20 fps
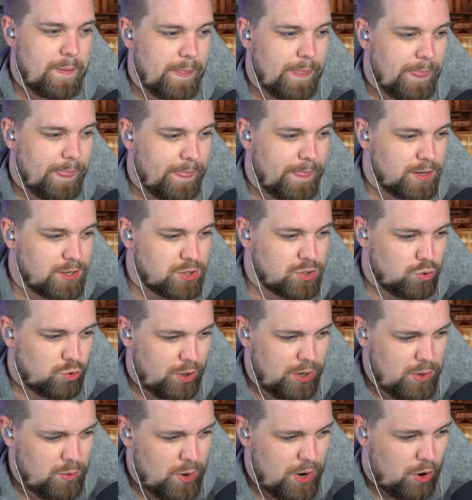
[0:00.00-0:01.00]
The
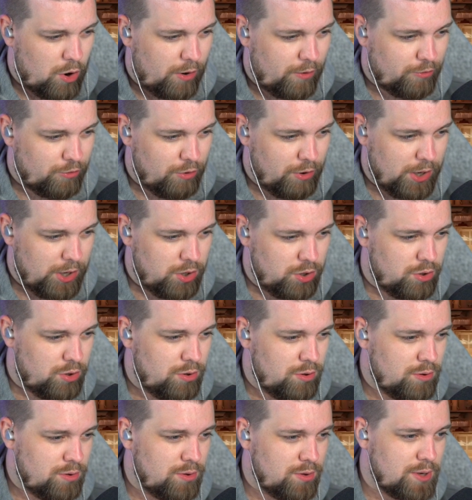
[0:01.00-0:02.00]
story we're offering you
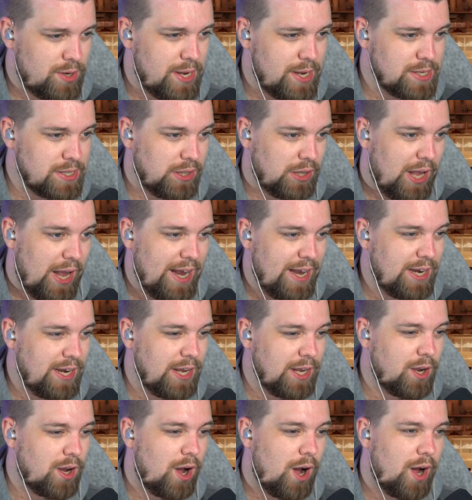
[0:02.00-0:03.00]
is
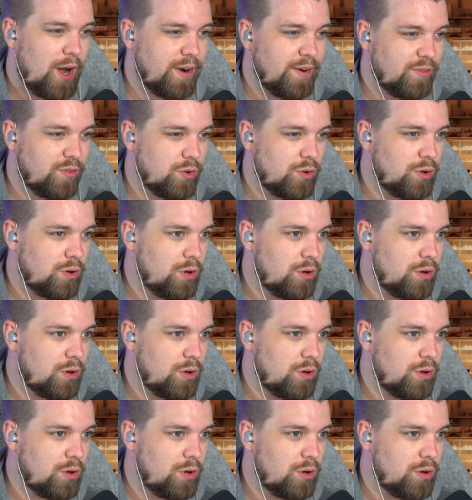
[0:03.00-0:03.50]
Lightning Carnival.